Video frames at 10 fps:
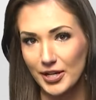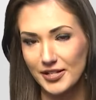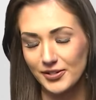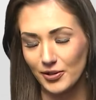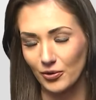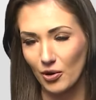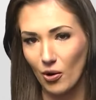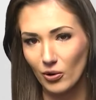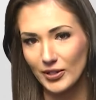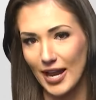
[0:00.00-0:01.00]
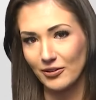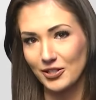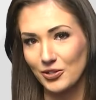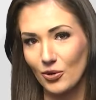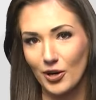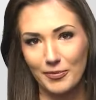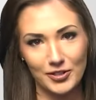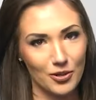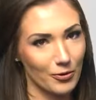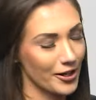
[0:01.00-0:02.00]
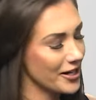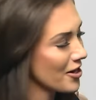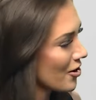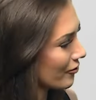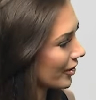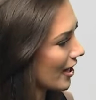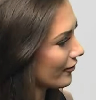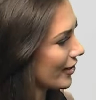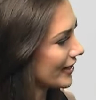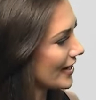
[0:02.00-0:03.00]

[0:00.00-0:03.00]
So cold out the door, but don't worry, recovering